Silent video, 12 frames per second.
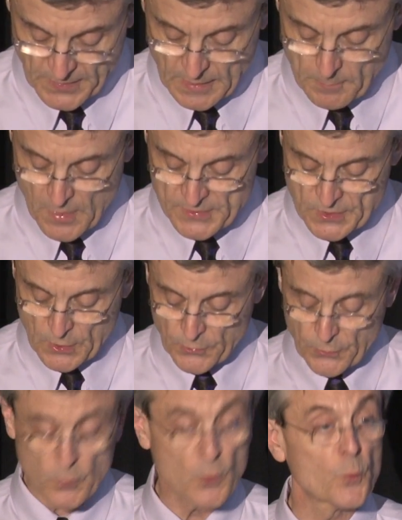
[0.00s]
it must go
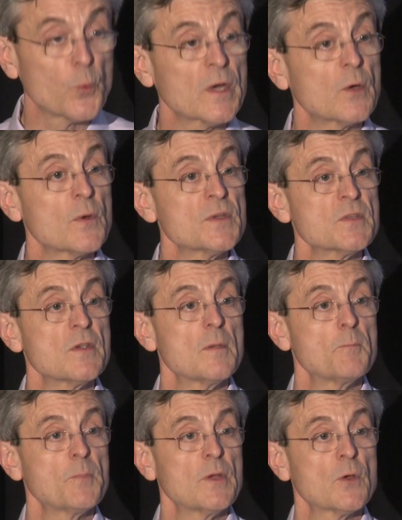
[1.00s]
through a rigorous
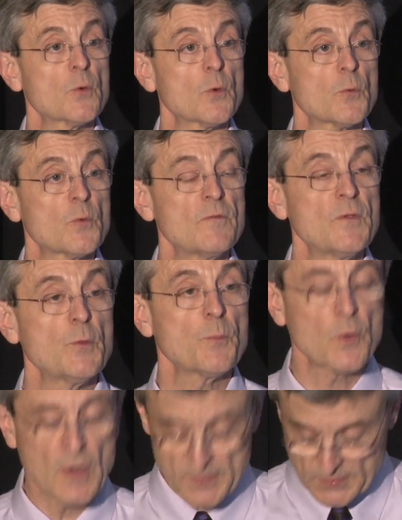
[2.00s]
peer review
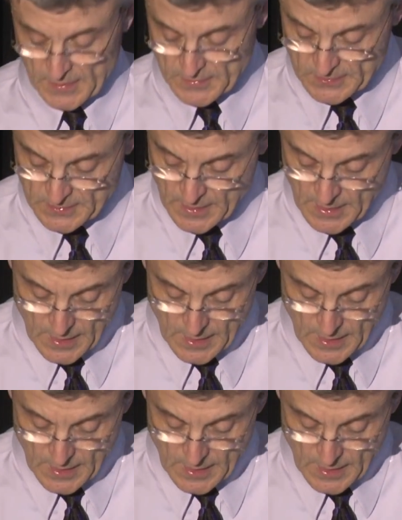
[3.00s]
process